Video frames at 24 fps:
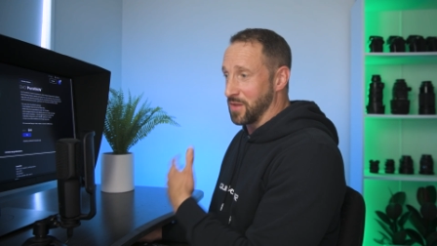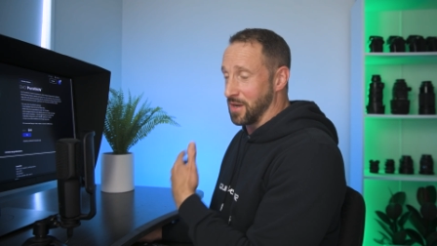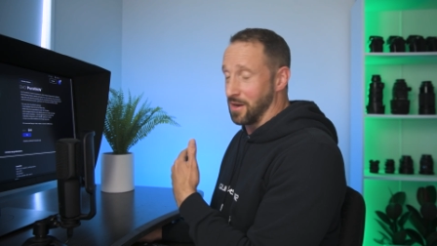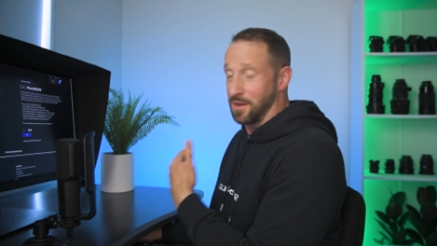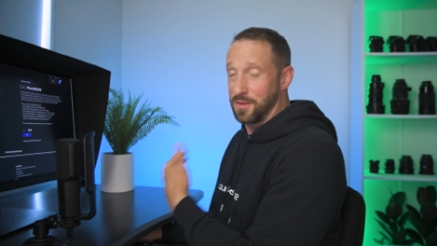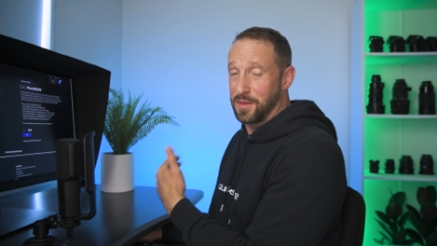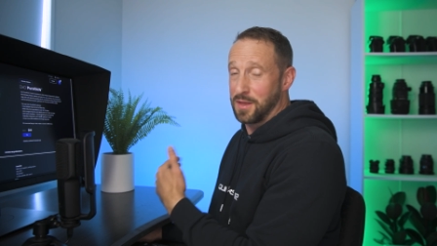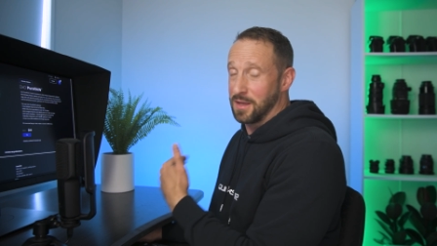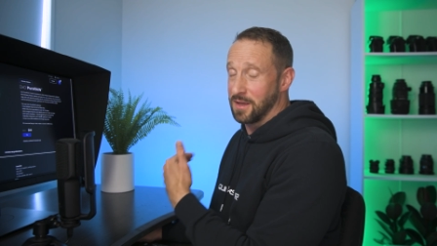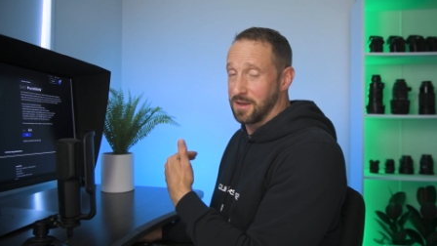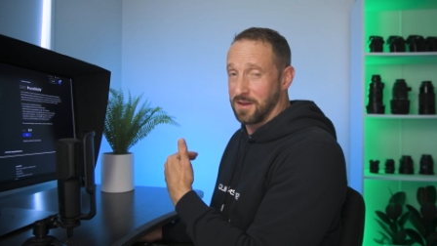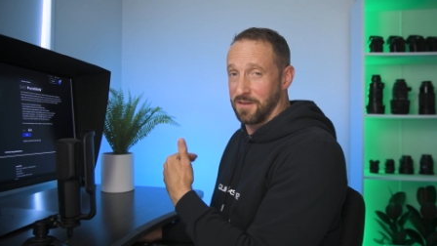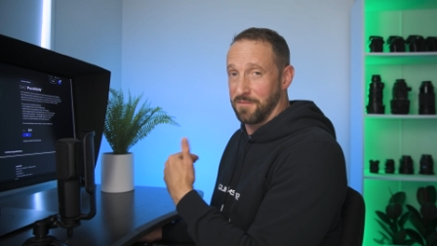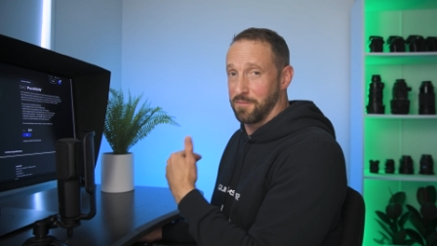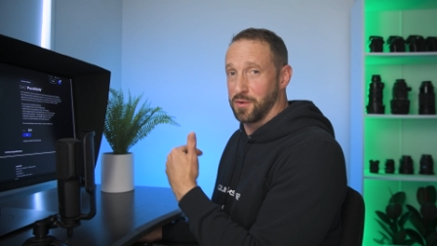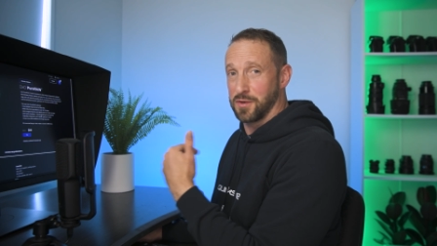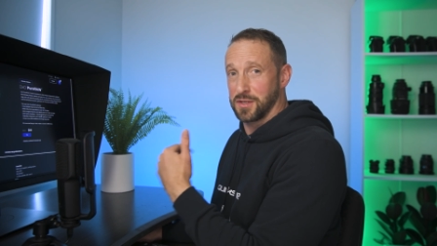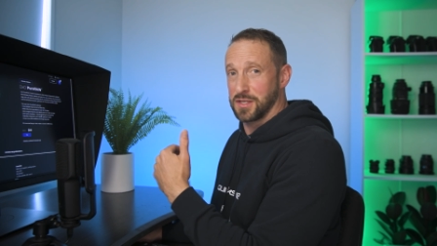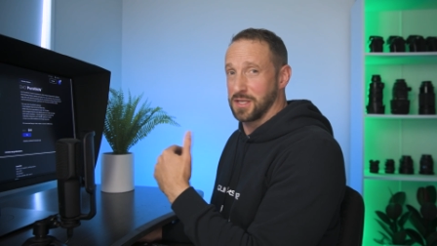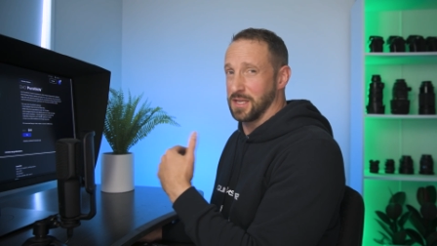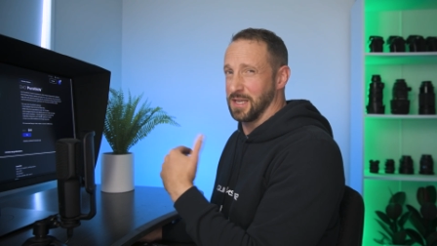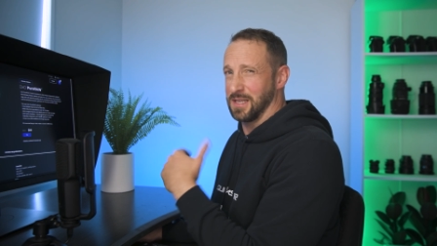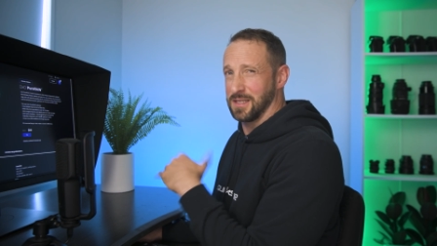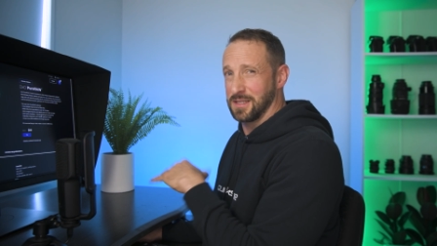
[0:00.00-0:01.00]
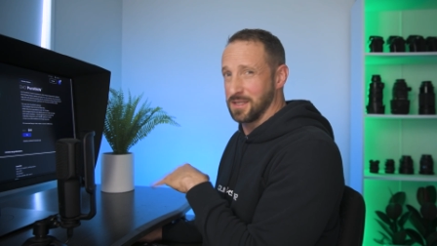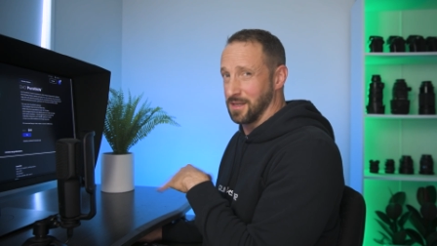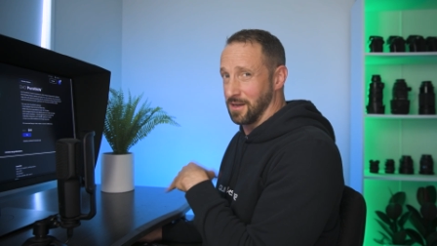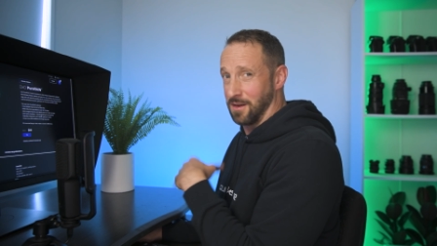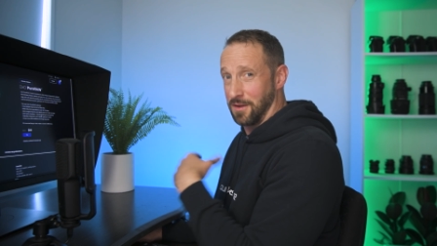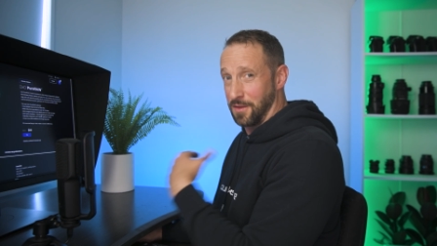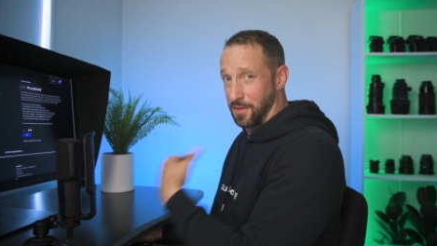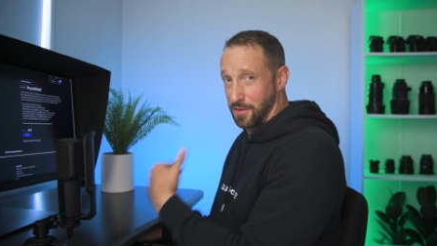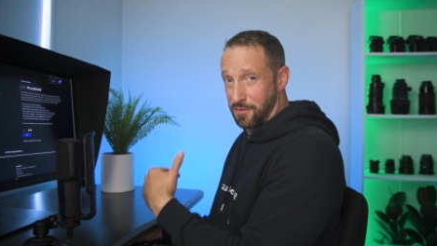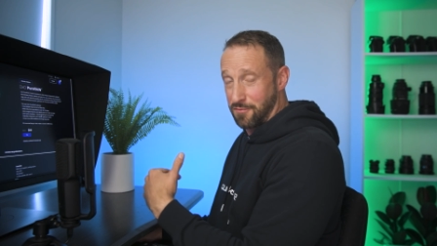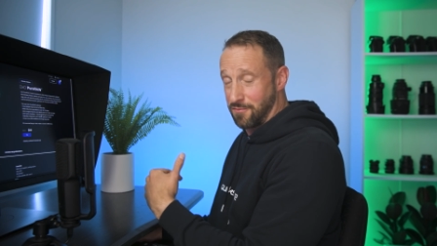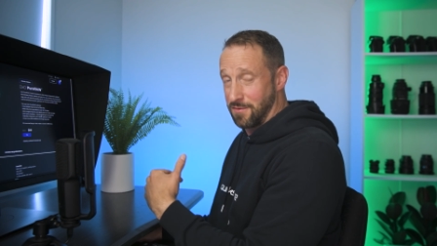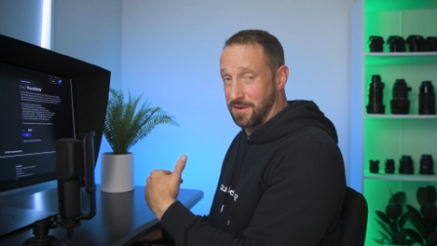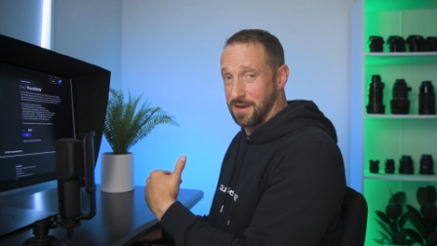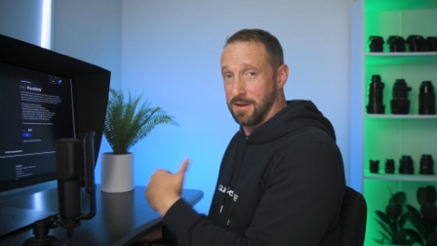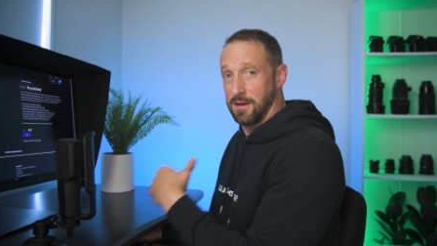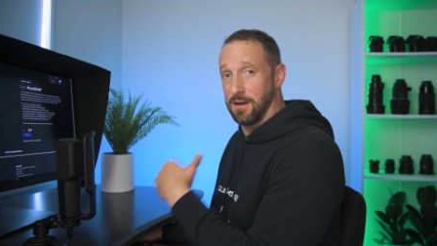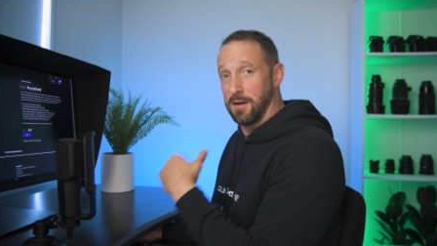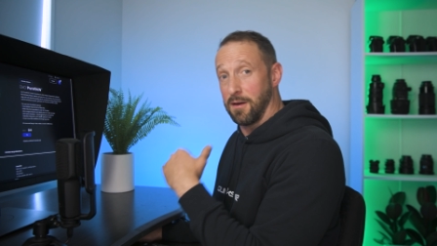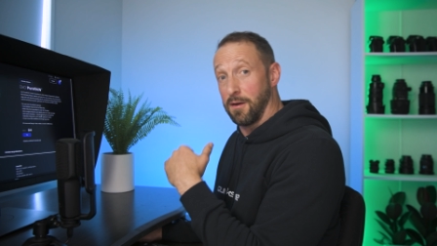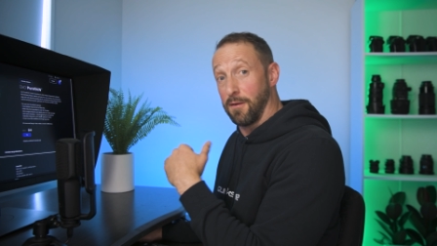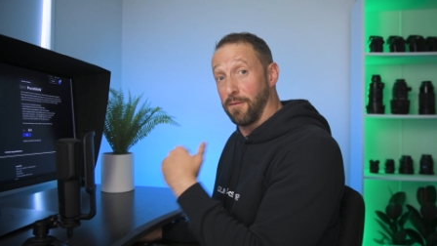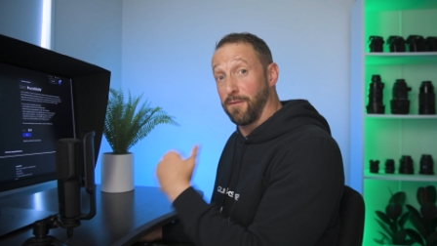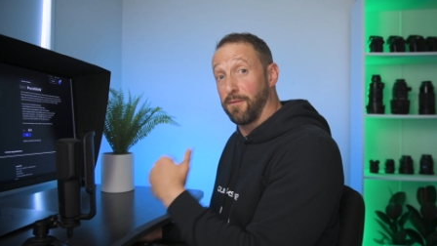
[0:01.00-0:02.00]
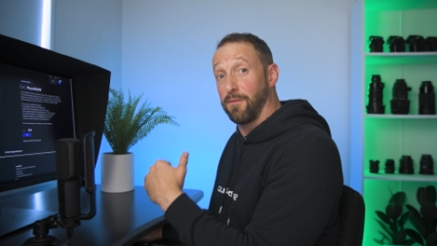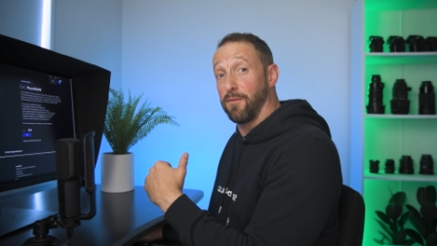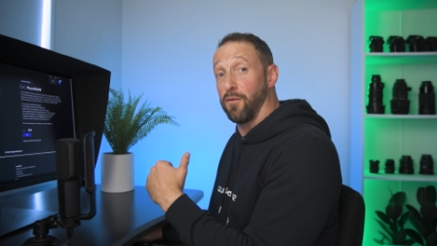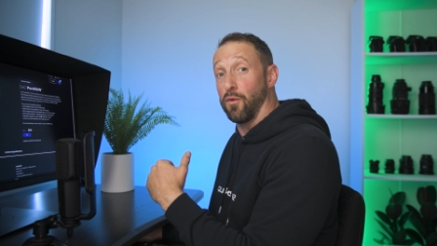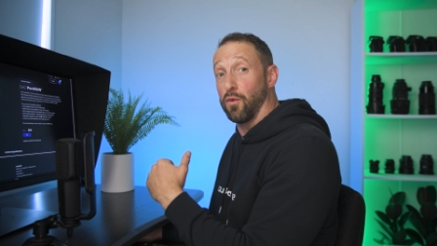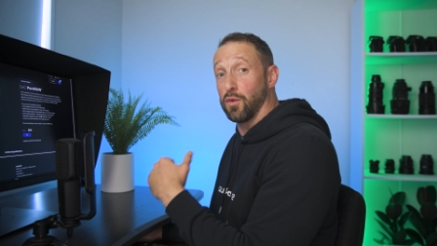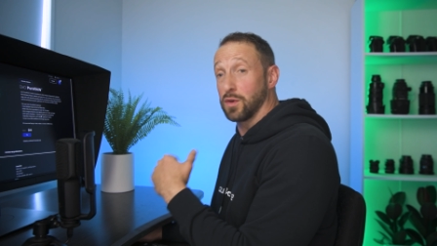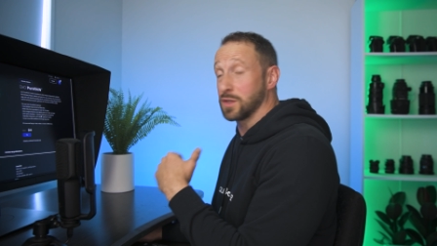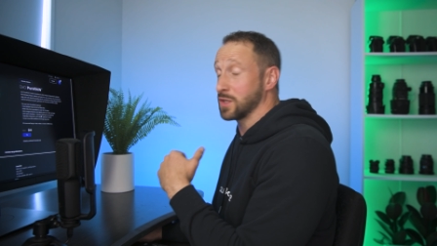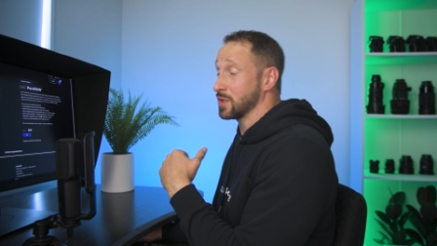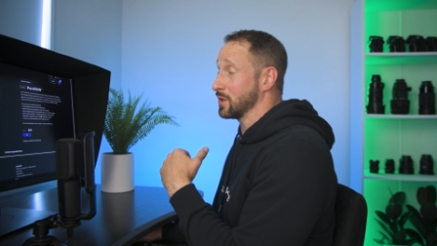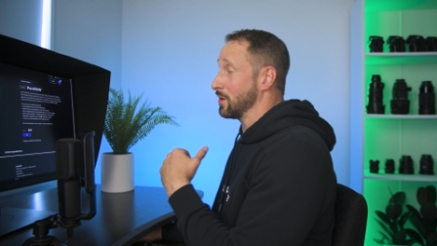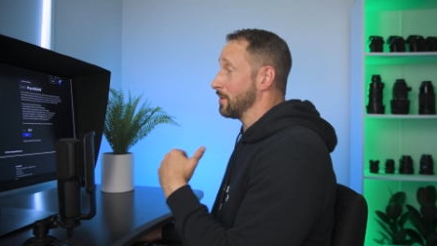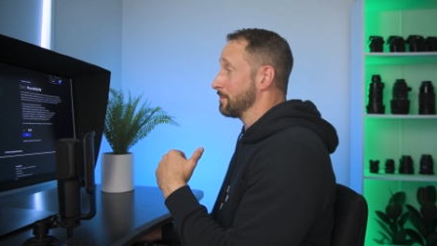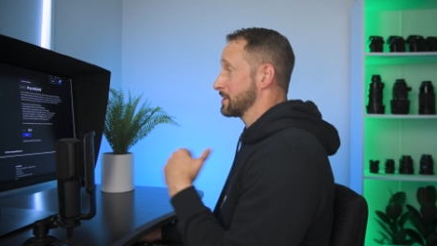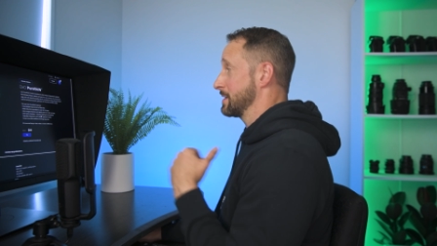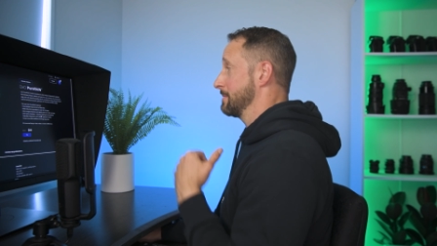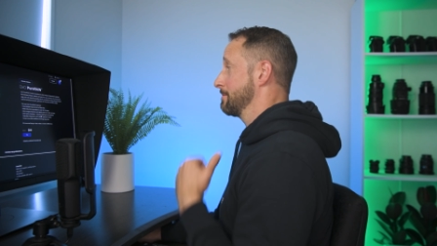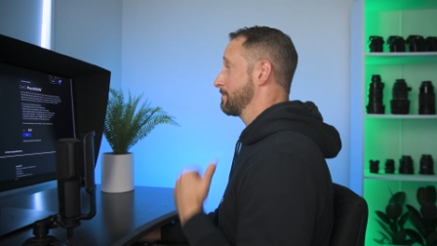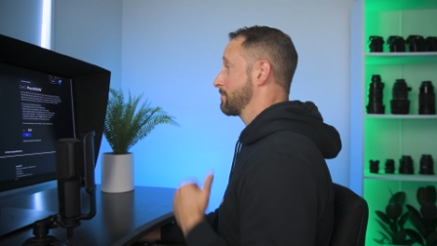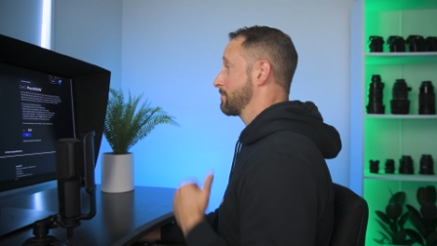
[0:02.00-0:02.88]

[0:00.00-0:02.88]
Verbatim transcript: I think I've pushed things to like three and a half, four stops